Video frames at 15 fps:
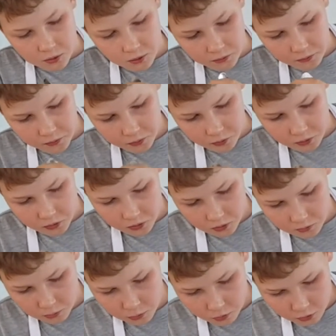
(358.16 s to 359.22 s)
spoonful,
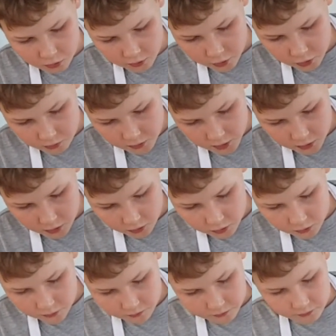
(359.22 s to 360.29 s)
so I'll pour a little bit
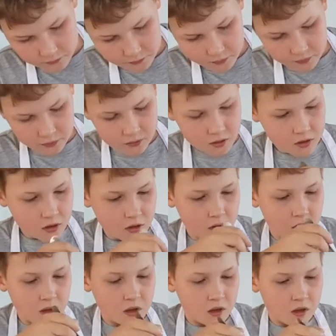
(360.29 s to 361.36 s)
on
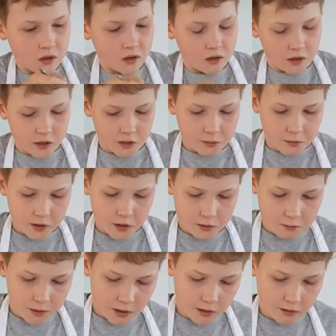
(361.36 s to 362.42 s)
and spread
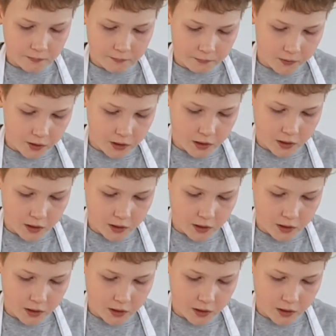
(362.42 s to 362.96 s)
it about.